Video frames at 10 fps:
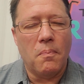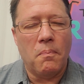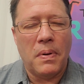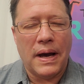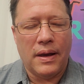
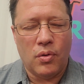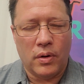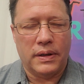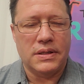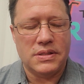by
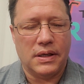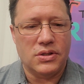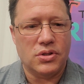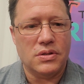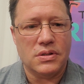
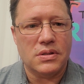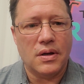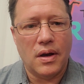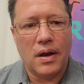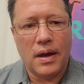organizations
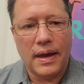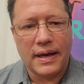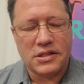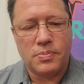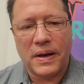
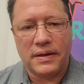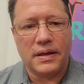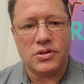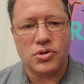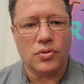expecting
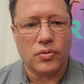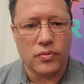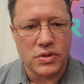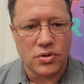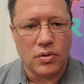a certain
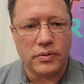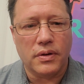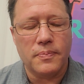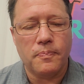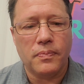result.
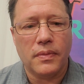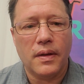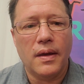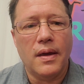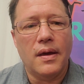
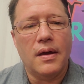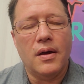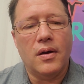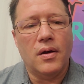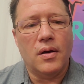
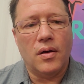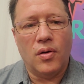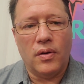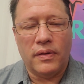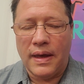
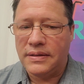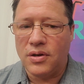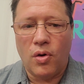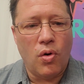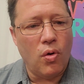Well, that's a
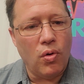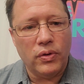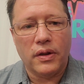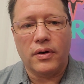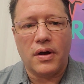whole
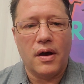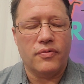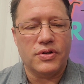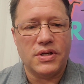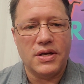nother
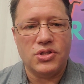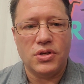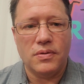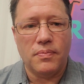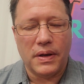
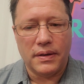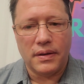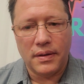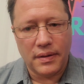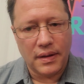conversation, but
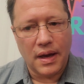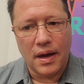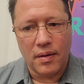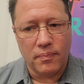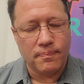
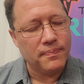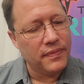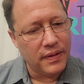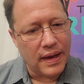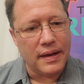
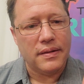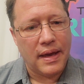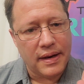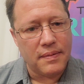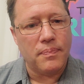
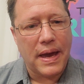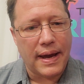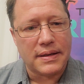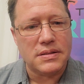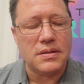that
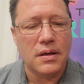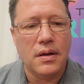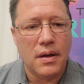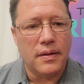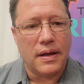impacts.
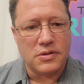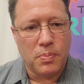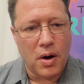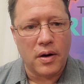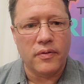That's
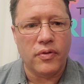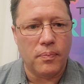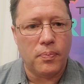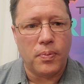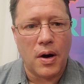part of the
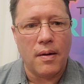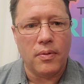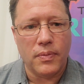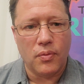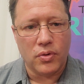
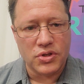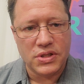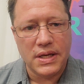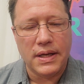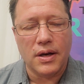problem that we're
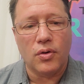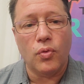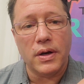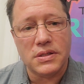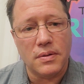seeing here and
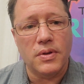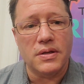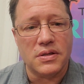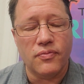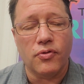why some of
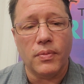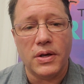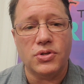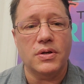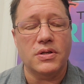this
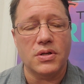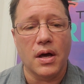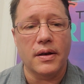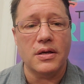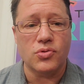information is
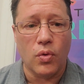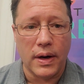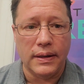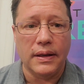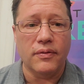not as
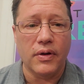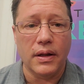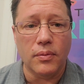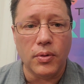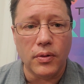widely
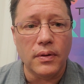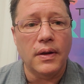available